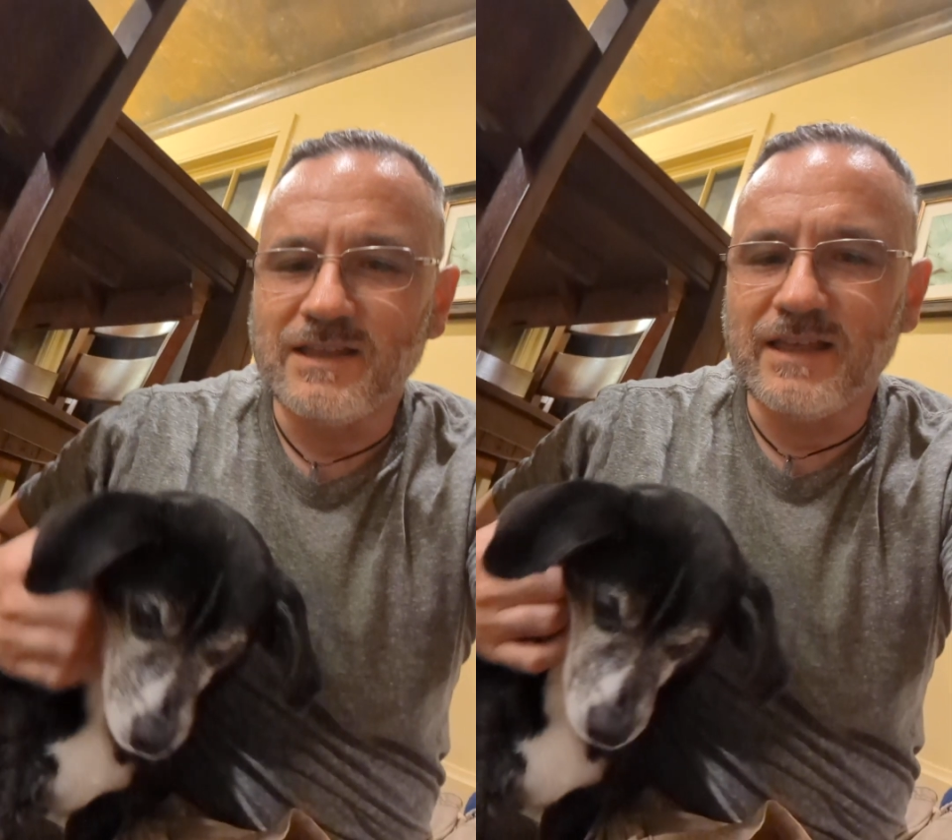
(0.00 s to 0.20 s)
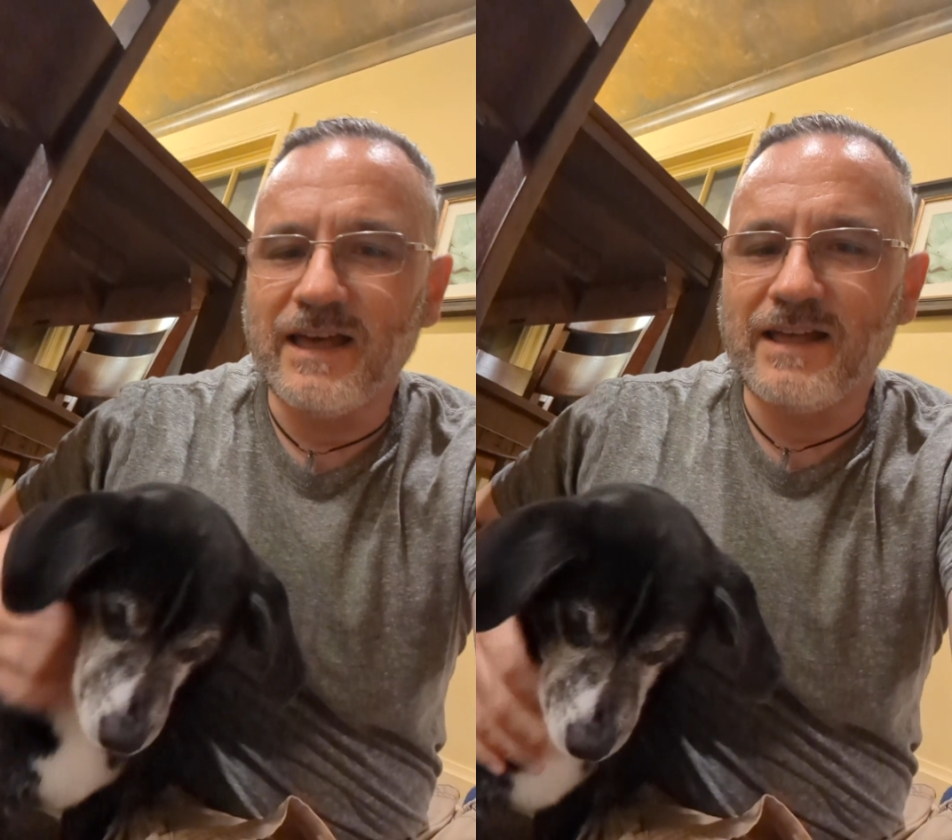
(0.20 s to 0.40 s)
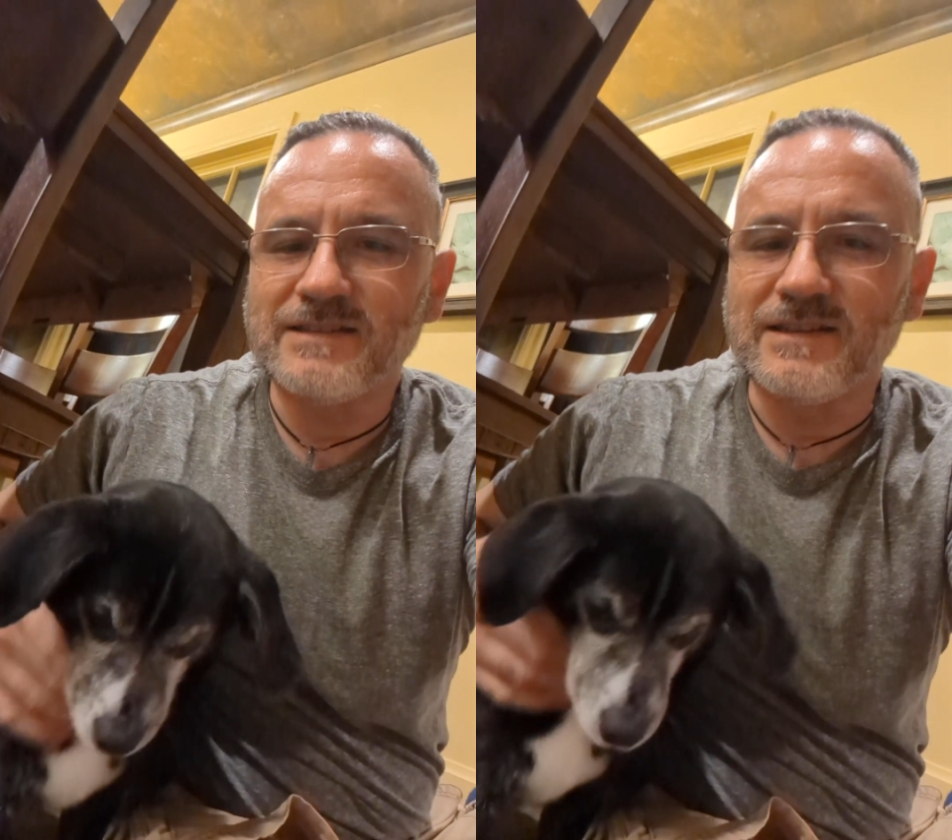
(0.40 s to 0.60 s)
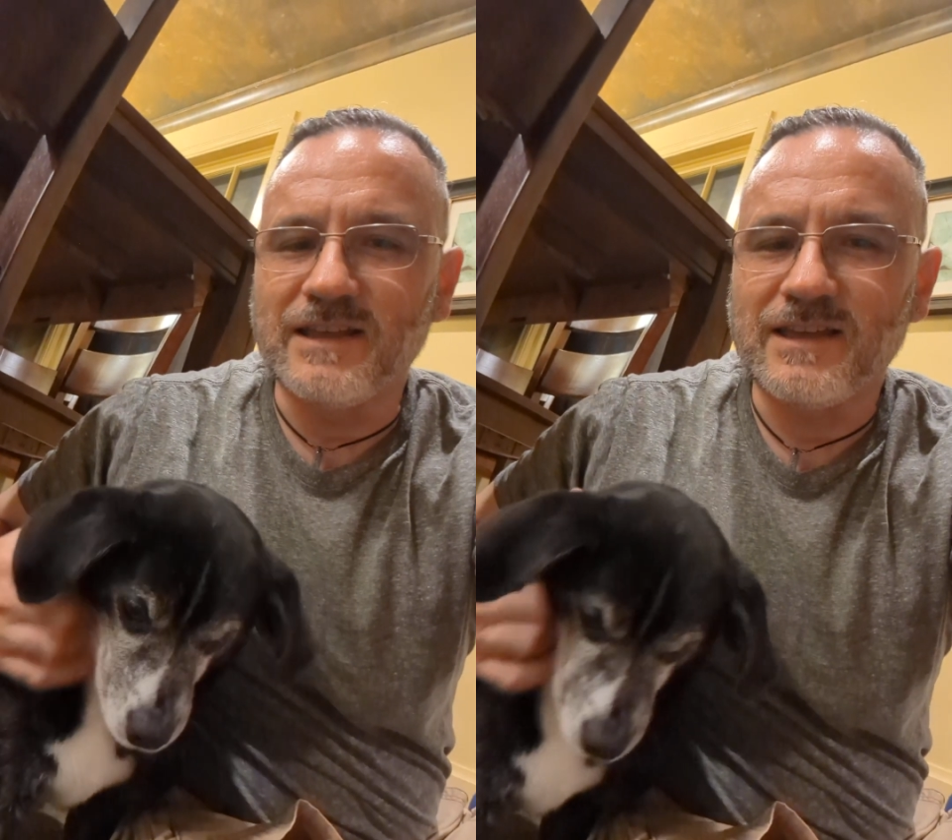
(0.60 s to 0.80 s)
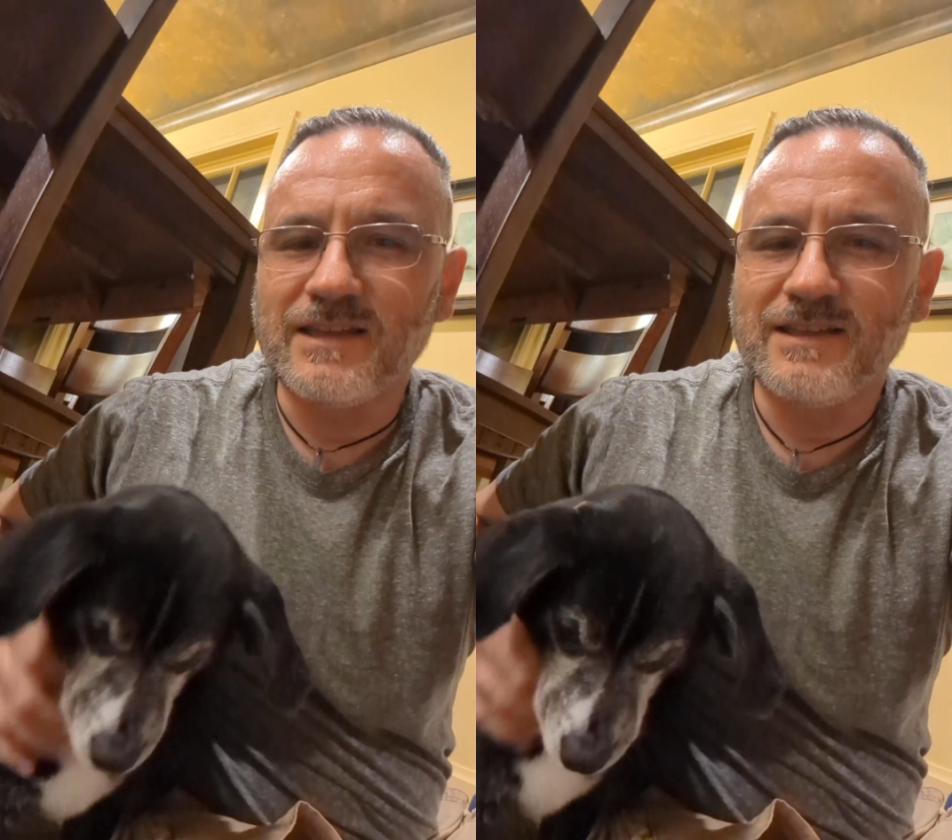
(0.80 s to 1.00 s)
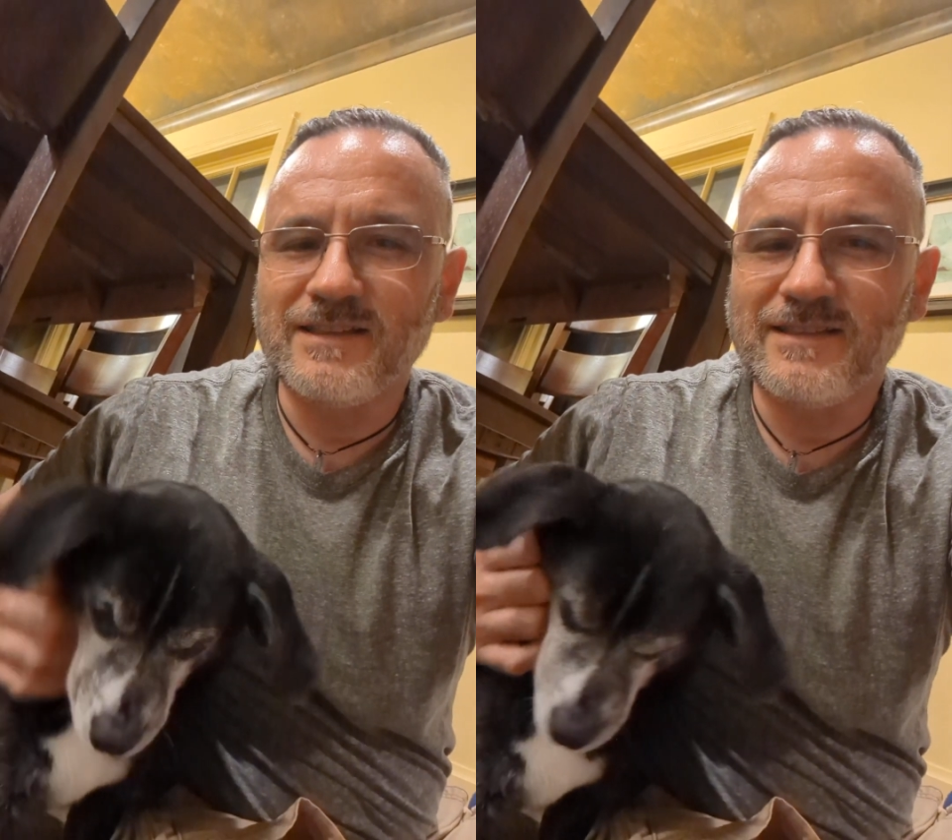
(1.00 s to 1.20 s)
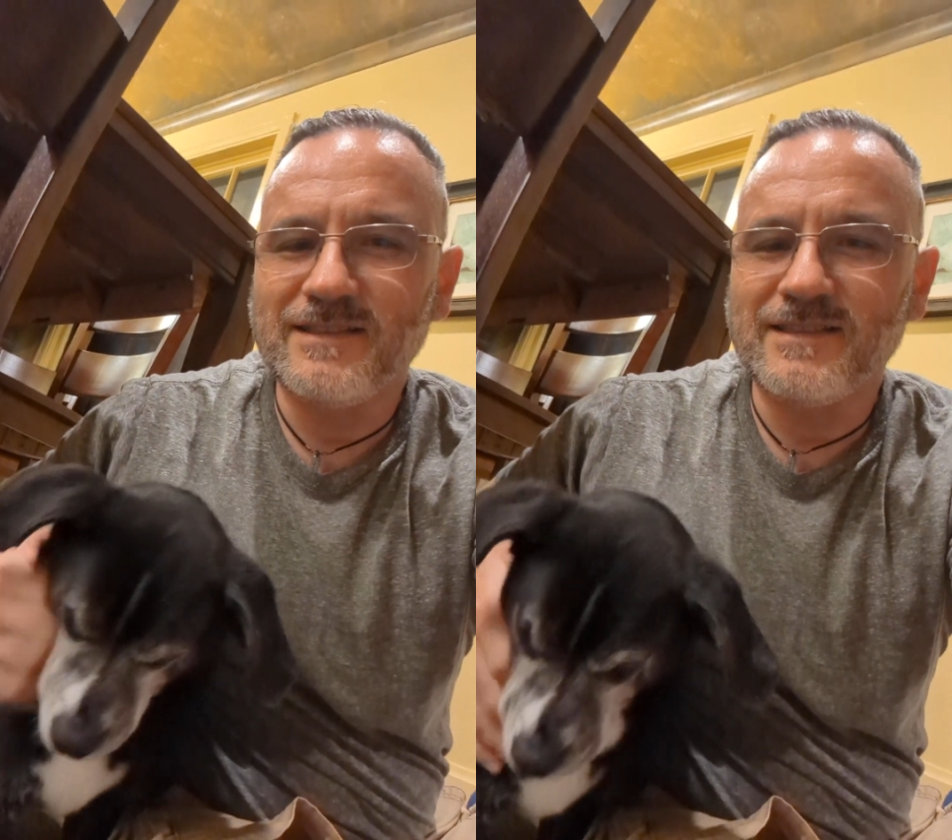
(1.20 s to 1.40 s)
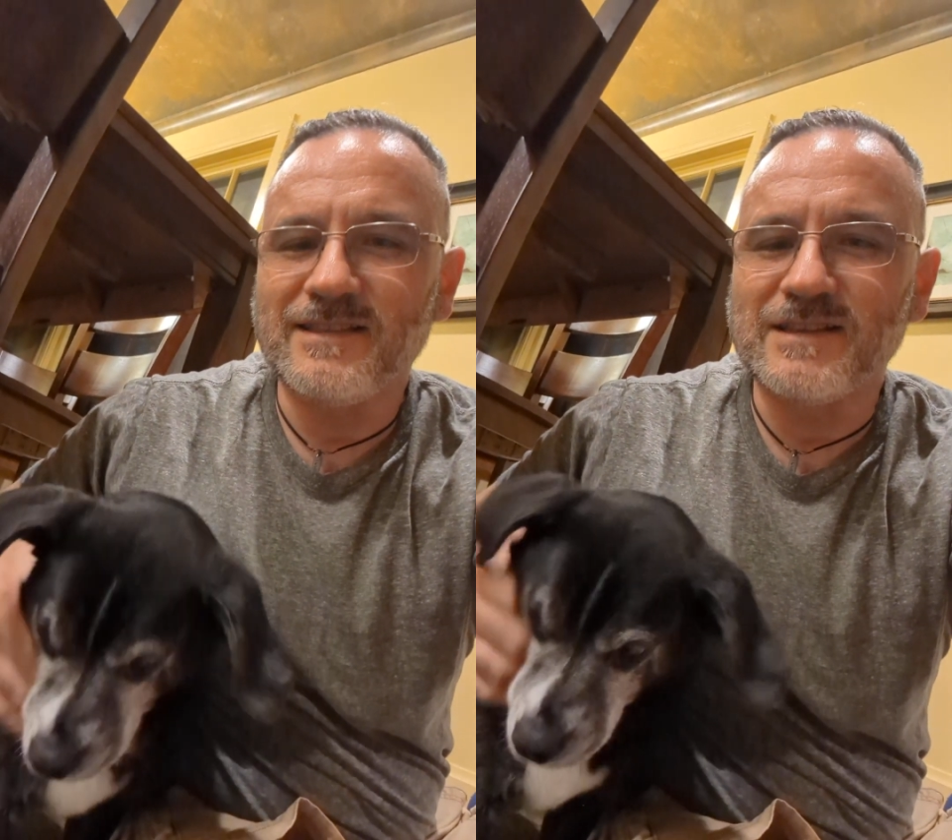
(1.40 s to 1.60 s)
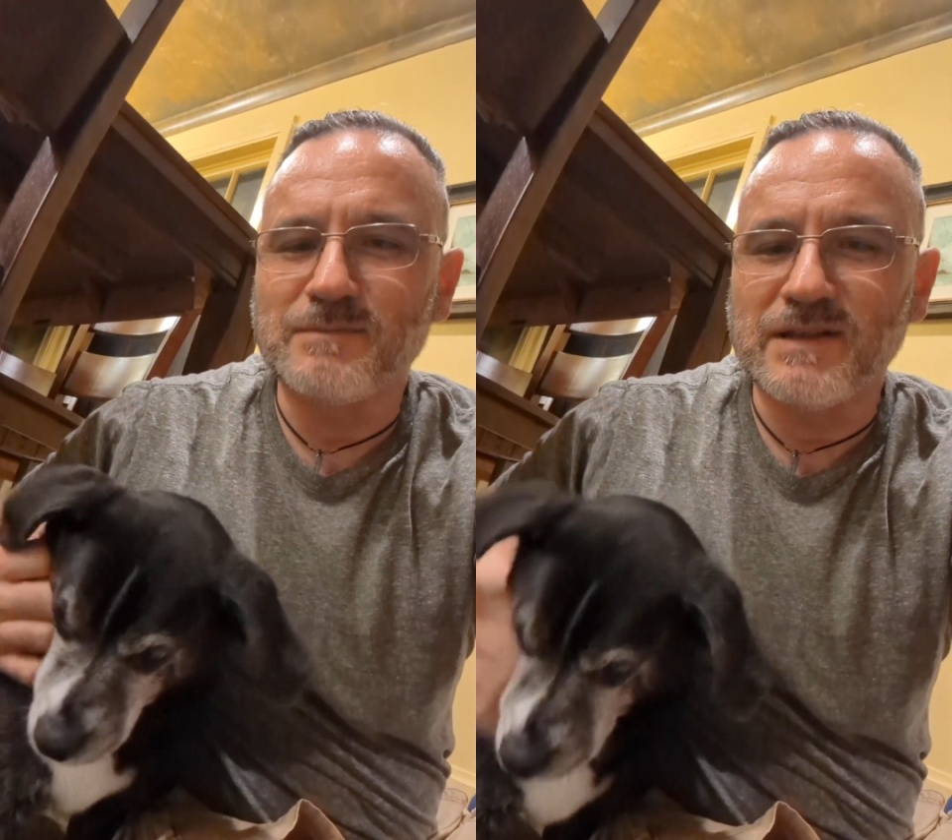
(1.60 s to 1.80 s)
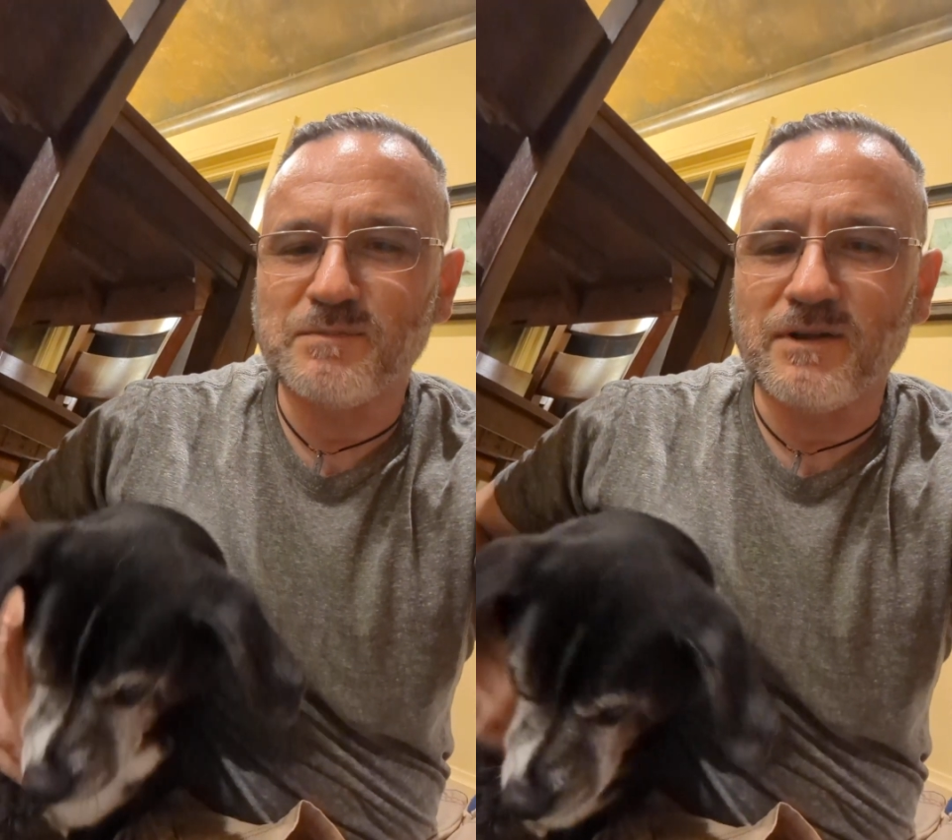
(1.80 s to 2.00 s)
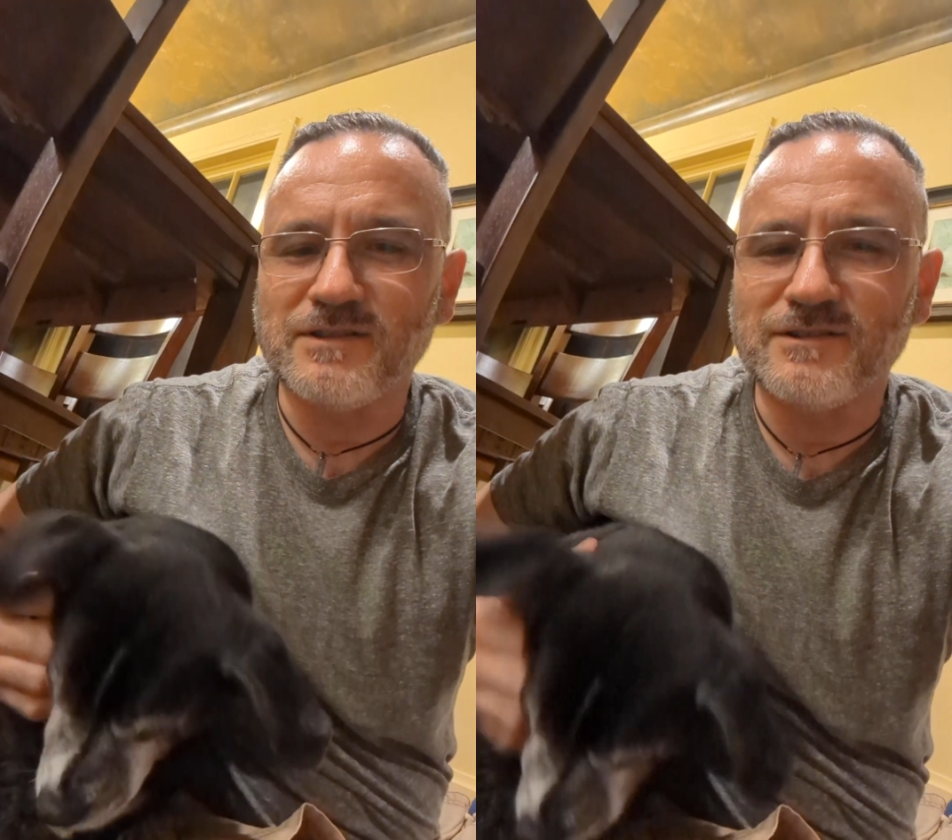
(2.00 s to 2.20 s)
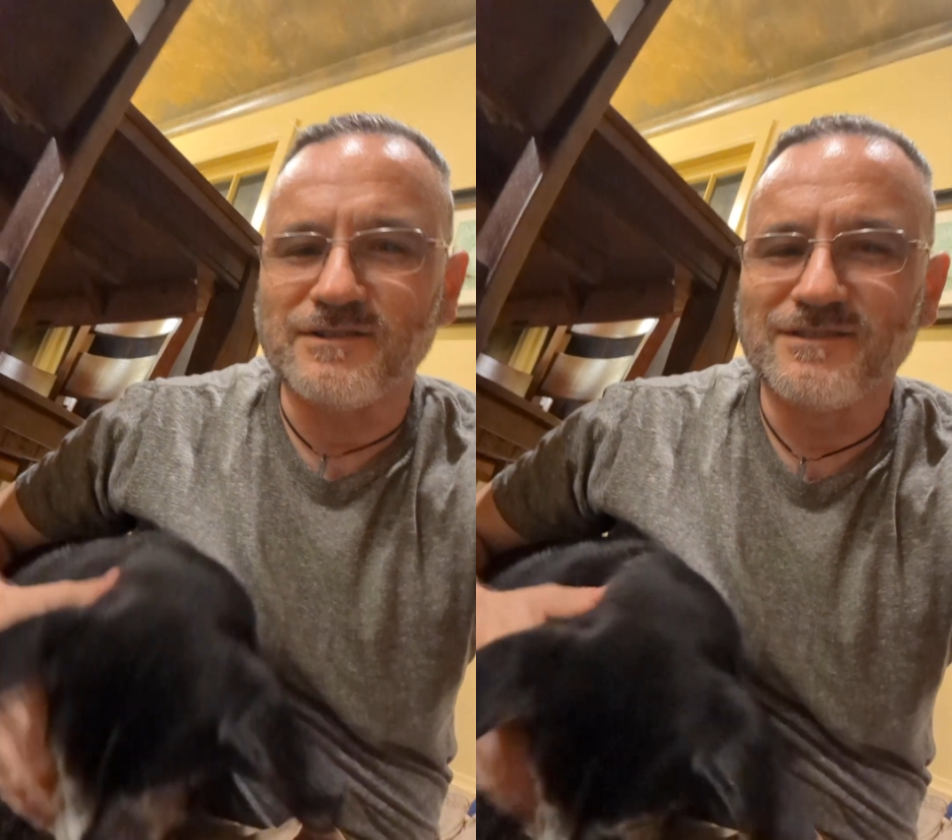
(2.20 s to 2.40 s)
That's Nick. This is my sponsor.